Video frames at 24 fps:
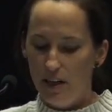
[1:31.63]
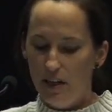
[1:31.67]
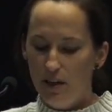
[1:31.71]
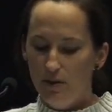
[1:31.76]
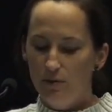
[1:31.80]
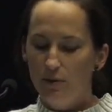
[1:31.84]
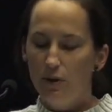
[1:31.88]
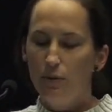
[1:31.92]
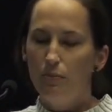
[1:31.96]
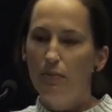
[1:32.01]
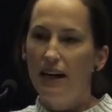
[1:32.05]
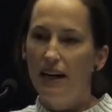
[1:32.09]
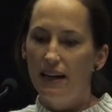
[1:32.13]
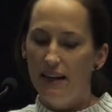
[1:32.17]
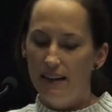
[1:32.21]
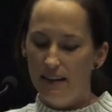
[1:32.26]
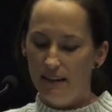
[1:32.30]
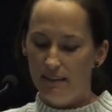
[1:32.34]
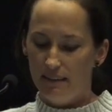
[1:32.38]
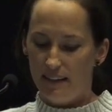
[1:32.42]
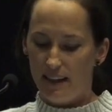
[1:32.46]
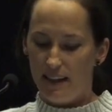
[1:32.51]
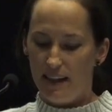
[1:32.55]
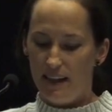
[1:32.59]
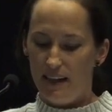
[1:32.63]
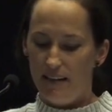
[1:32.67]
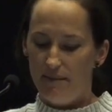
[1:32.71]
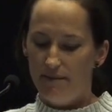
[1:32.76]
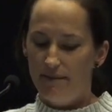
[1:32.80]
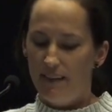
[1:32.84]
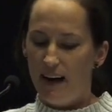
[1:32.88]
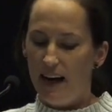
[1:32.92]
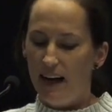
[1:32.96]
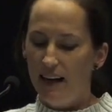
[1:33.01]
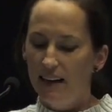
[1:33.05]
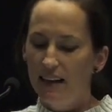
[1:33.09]
repeatedly
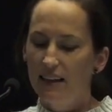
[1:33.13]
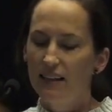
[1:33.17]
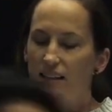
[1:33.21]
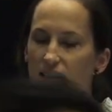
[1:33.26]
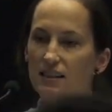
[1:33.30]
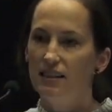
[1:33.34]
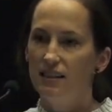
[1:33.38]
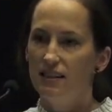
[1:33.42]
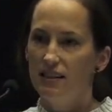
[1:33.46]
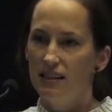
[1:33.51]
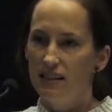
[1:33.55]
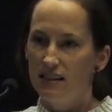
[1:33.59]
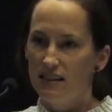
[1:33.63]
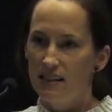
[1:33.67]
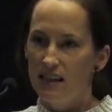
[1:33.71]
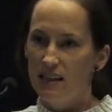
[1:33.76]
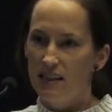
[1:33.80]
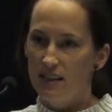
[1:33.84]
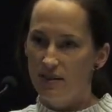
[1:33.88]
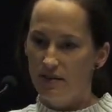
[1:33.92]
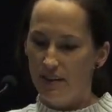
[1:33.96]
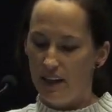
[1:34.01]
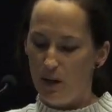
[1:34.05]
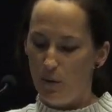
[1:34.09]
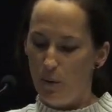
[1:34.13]
failing to successfully